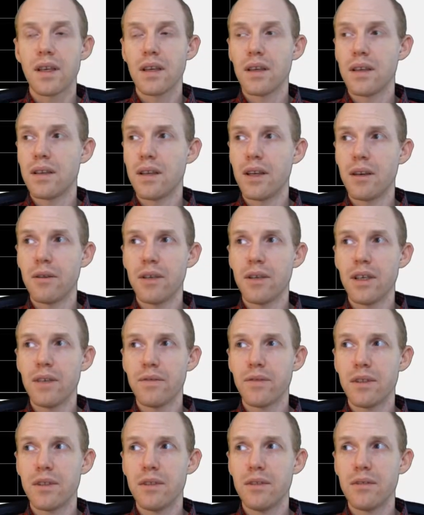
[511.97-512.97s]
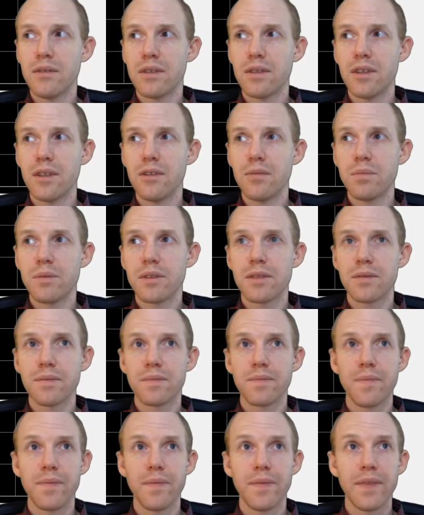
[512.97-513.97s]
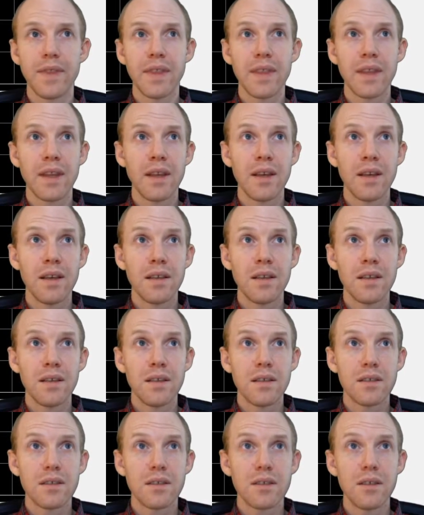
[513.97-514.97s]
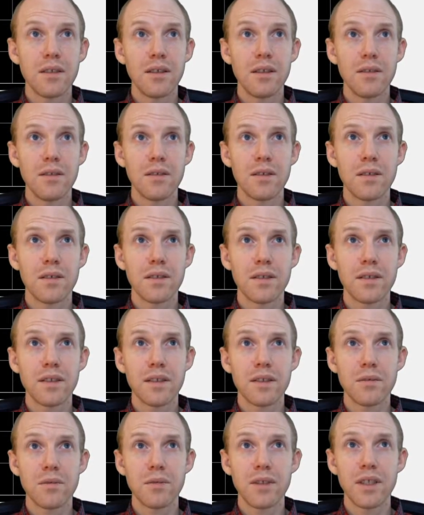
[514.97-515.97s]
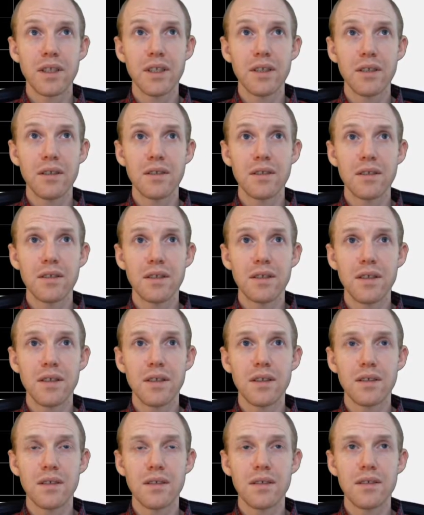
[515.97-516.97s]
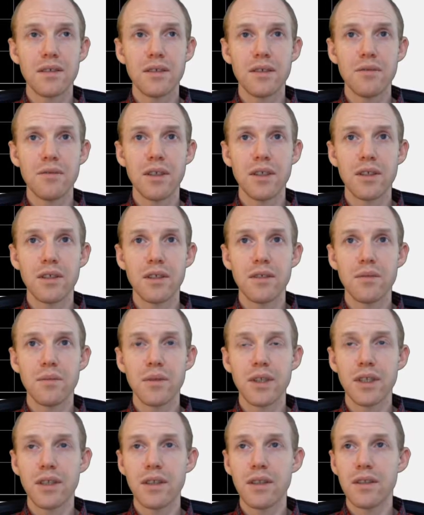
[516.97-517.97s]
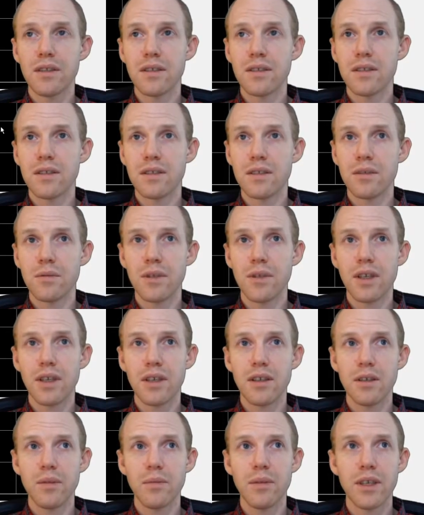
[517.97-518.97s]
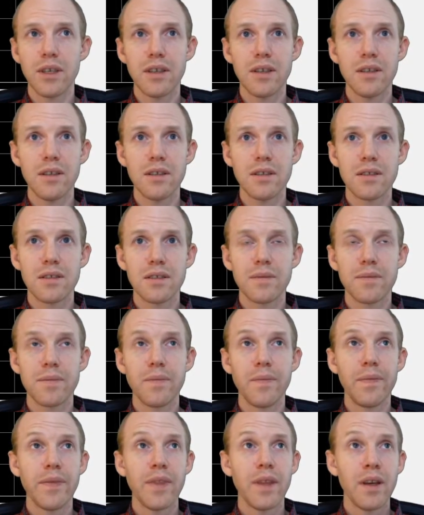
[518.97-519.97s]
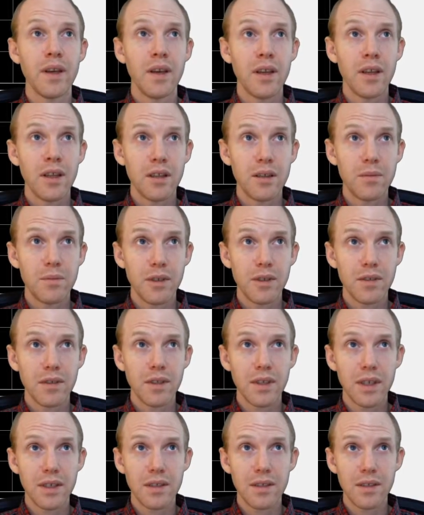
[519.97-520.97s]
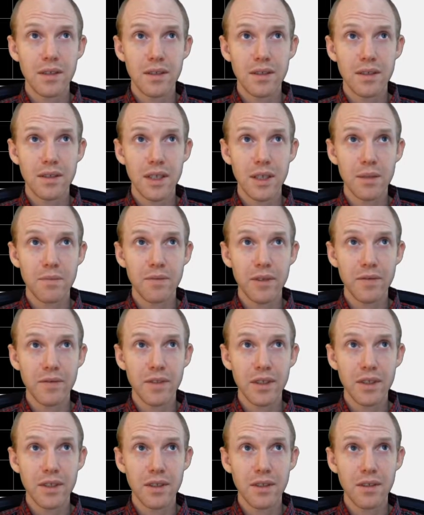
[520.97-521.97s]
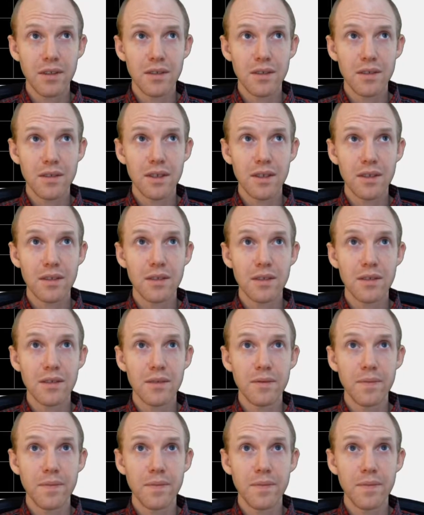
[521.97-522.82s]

now we have the two scopes. So this one here is the two hundred megahertz, this is the one hundred megahertz. They're both connected to the same fifty kilohertz signal.